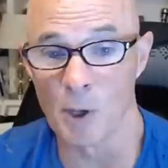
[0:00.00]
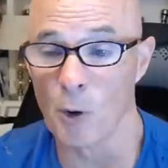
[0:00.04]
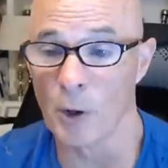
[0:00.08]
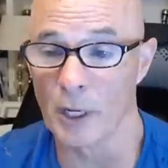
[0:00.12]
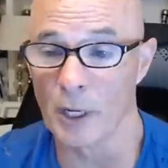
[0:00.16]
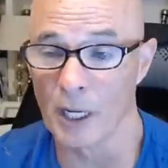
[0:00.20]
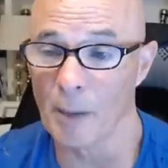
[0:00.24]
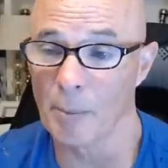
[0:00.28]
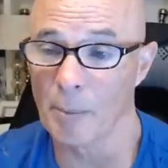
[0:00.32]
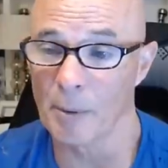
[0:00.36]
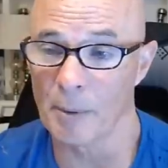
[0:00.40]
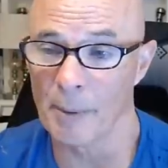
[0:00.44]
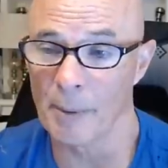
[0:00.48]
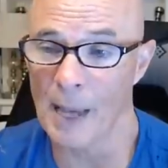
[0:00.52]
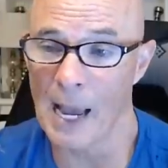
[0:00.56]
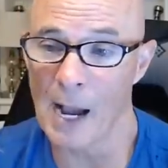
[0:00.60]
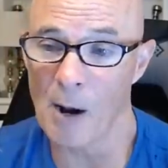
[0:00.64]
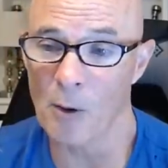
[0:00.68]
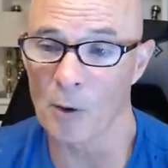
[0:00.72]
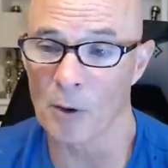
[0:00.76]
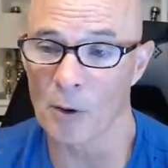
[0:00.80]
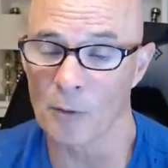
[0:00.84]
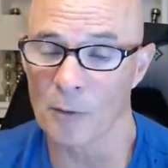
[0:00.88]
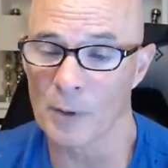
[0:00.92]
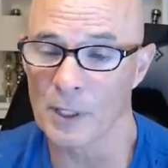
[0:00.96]
going up in
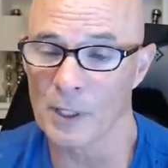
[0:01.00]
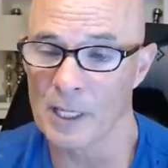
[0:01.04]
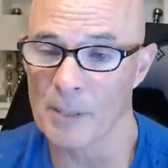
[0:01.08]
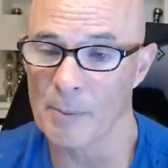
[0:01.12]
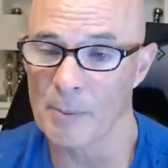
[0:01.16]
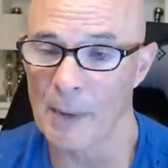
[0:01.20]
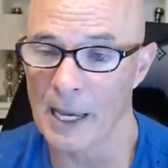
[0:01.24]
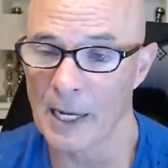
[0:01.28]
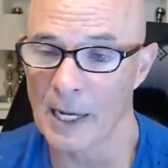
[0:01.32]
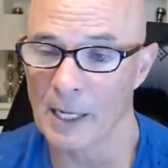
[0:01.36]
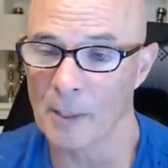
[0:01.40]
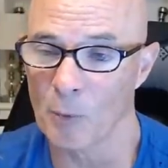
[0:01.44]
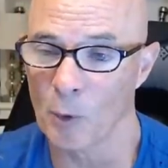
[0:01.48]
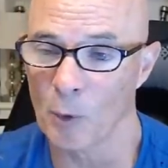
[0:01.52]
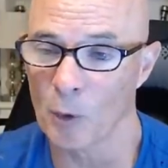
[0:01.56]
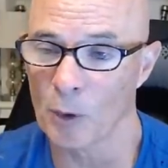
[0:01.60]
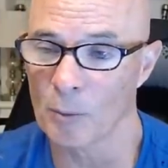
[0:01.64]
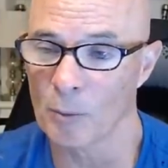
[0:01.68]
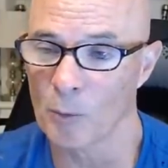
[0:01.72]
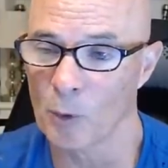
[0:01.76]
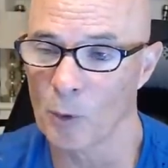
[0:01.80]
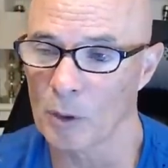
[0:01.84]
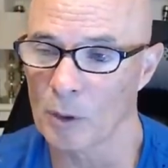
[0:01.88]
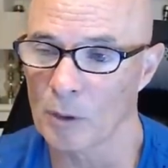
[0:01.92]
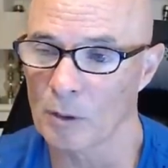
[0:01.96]
power if we keep adding more
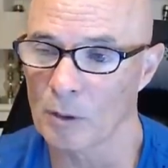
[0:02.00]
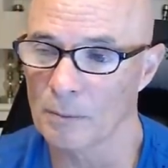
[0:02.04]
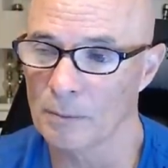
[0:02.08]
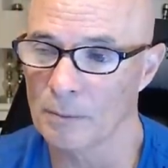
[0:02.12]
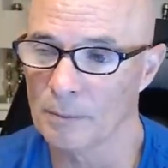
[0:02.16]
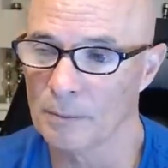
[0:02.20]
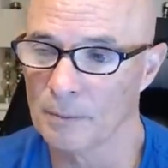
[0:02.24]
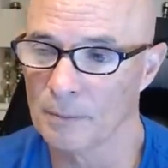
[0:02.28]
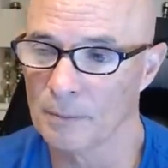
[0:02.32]
and more.